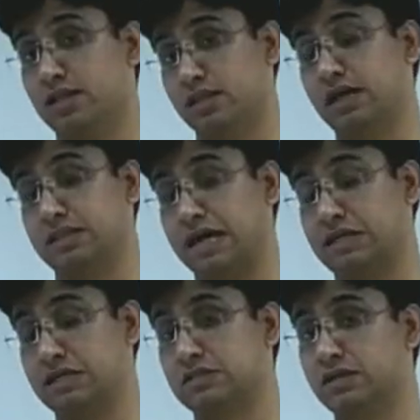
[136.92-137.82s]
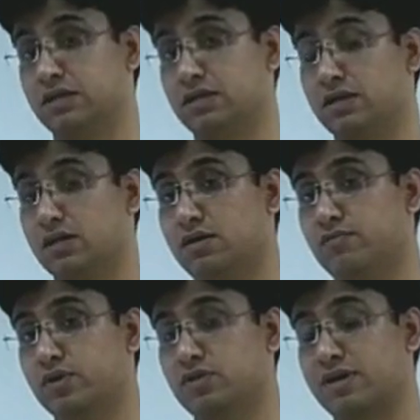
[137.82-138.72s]
That is
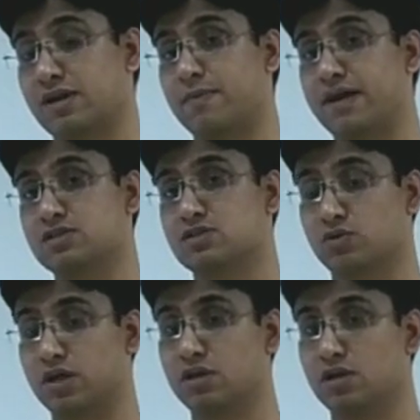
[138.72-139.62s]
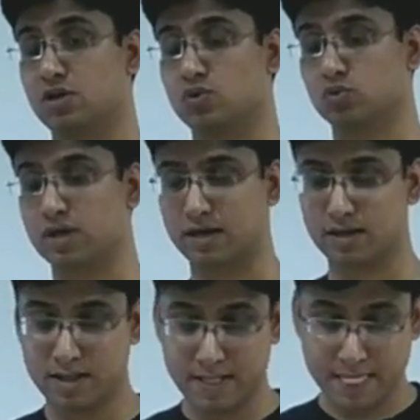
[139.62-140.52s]
there with Therabands. You can do that.